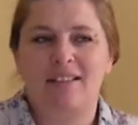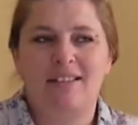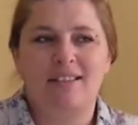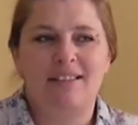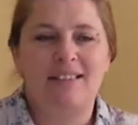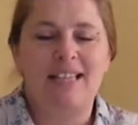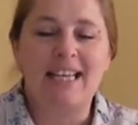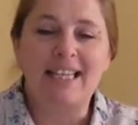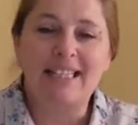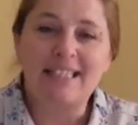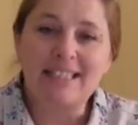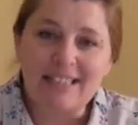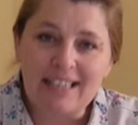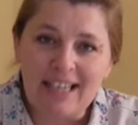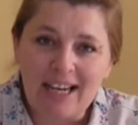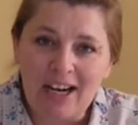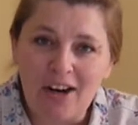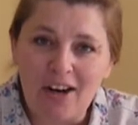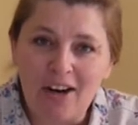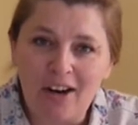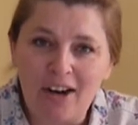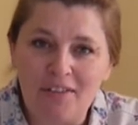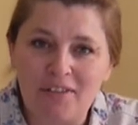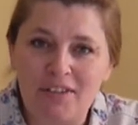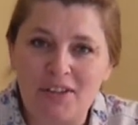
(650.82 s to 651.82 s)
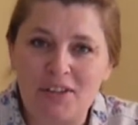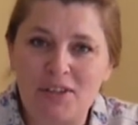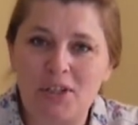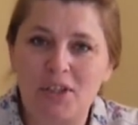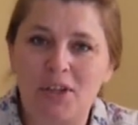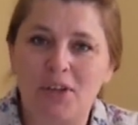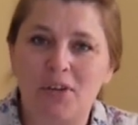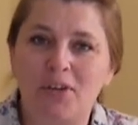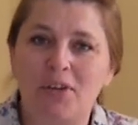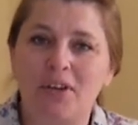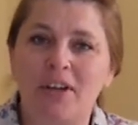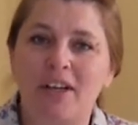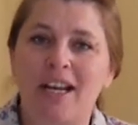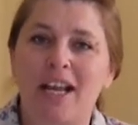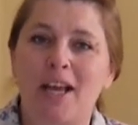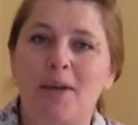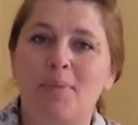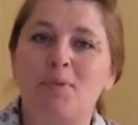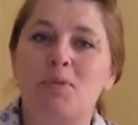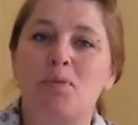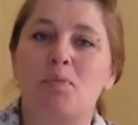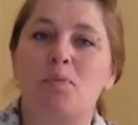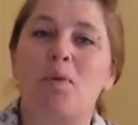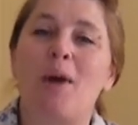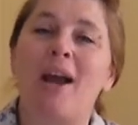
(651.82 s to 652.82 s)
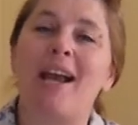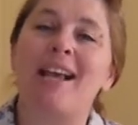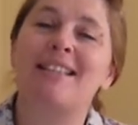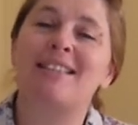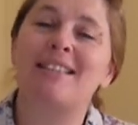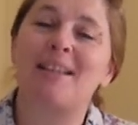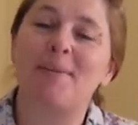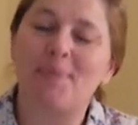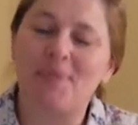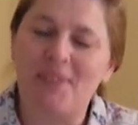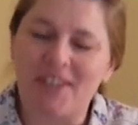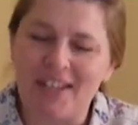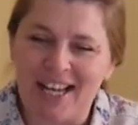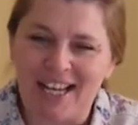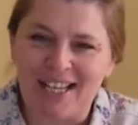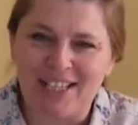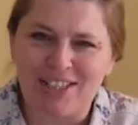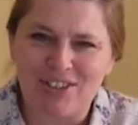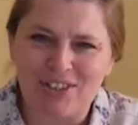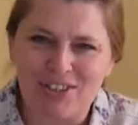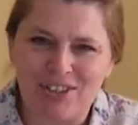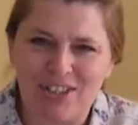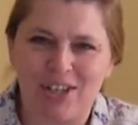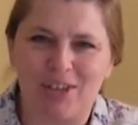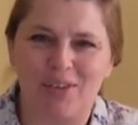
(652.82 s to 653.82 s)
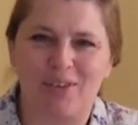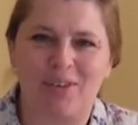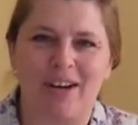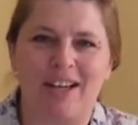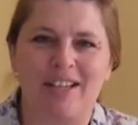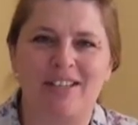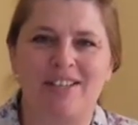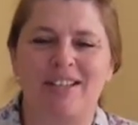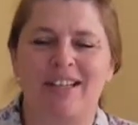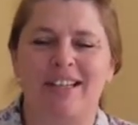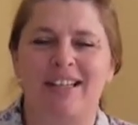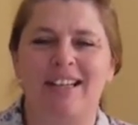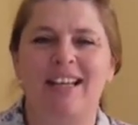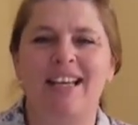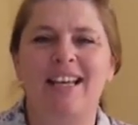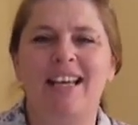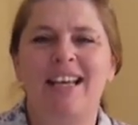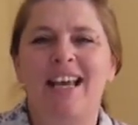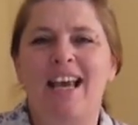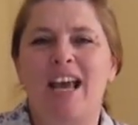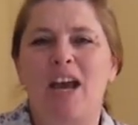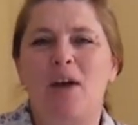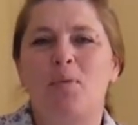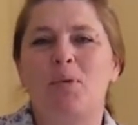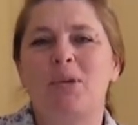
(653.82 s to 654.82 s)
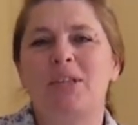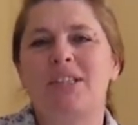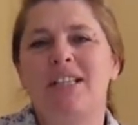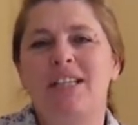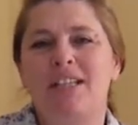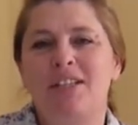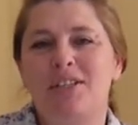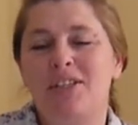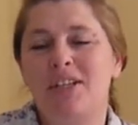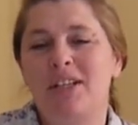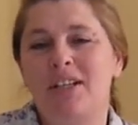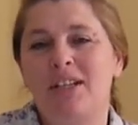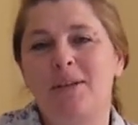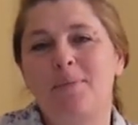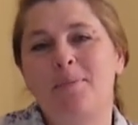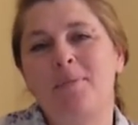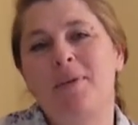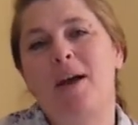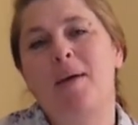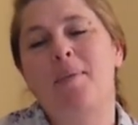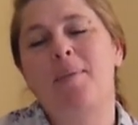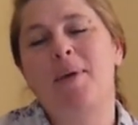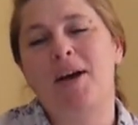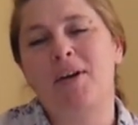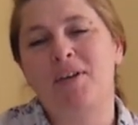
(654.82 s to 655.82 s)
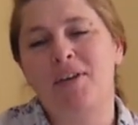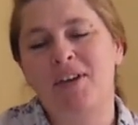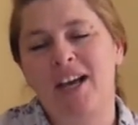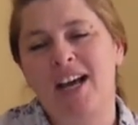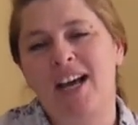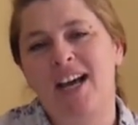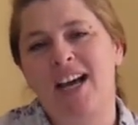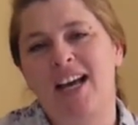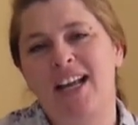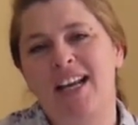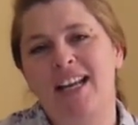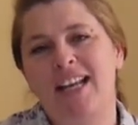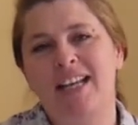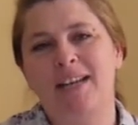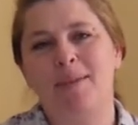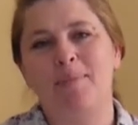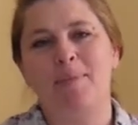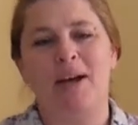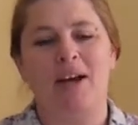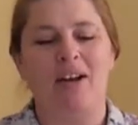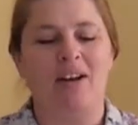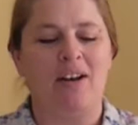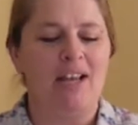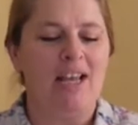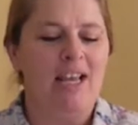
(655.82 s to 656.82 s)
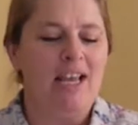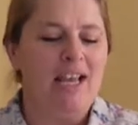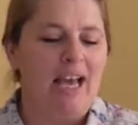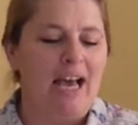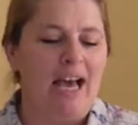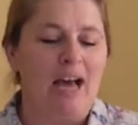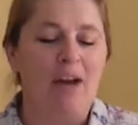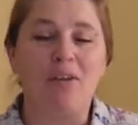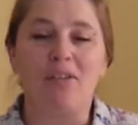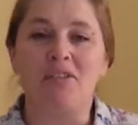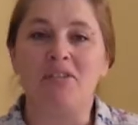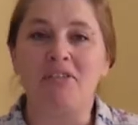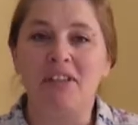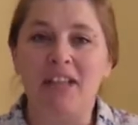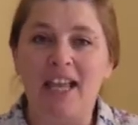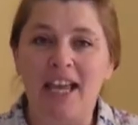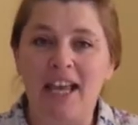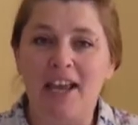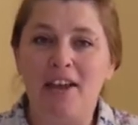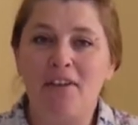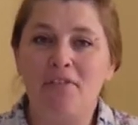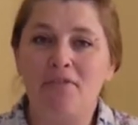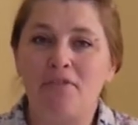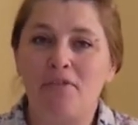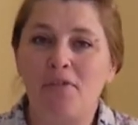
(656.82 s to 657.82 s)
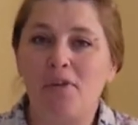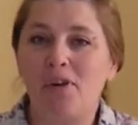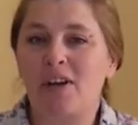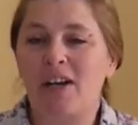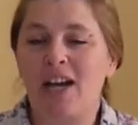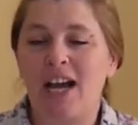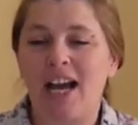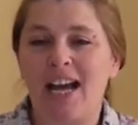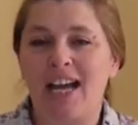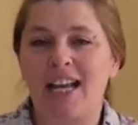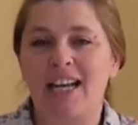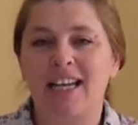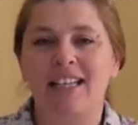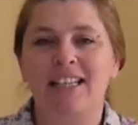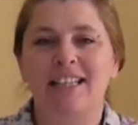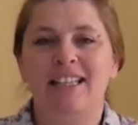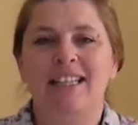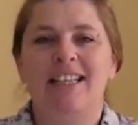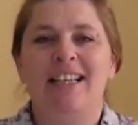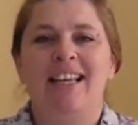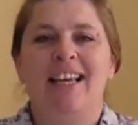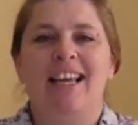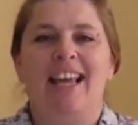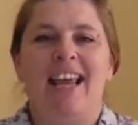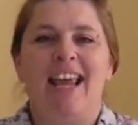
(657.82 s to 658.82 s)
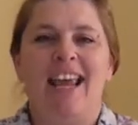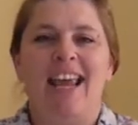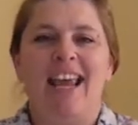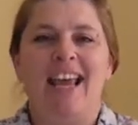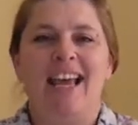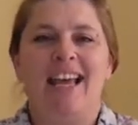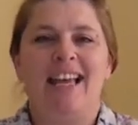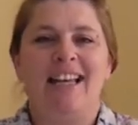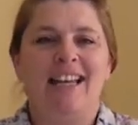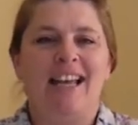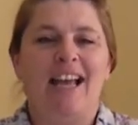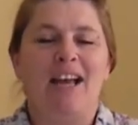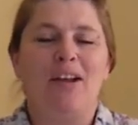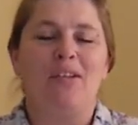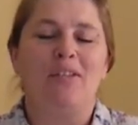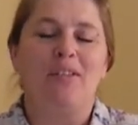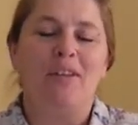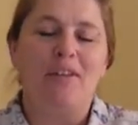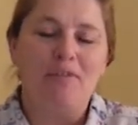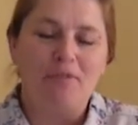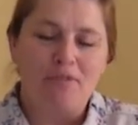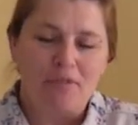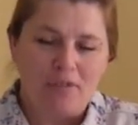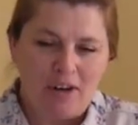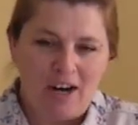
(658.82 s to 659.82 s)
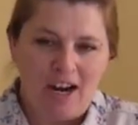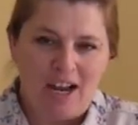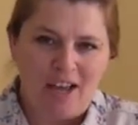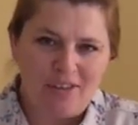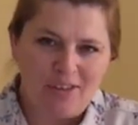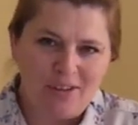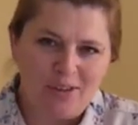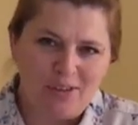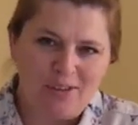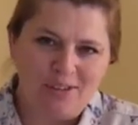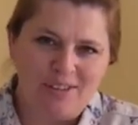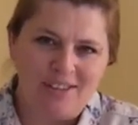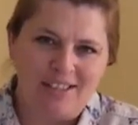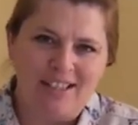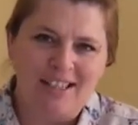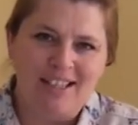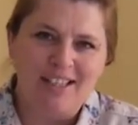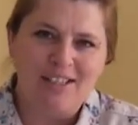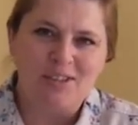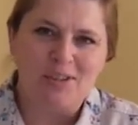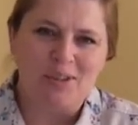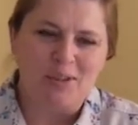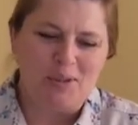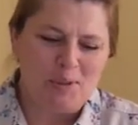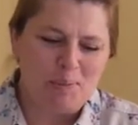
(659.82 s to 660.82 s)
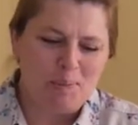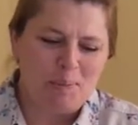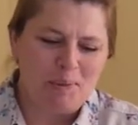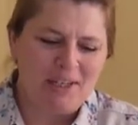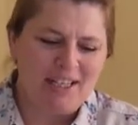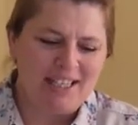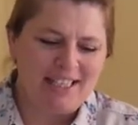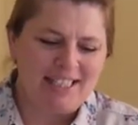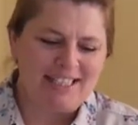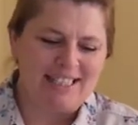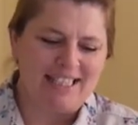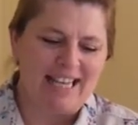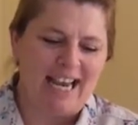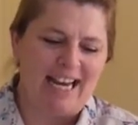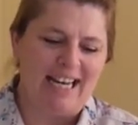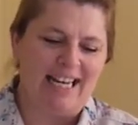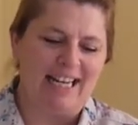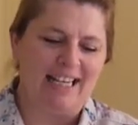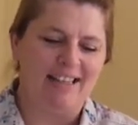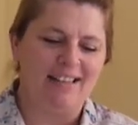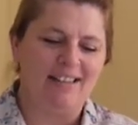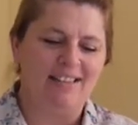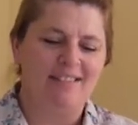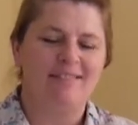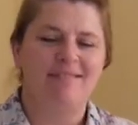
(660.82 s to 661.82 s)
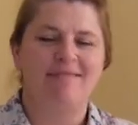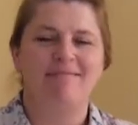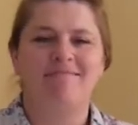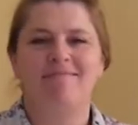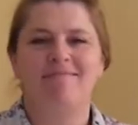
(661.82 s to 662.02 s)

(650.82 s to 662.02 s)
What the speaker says: takes care of the children, helps raise up the next generation, and we're teaching them about God and about how to live for God and how to live for others. So it's pretty exciting.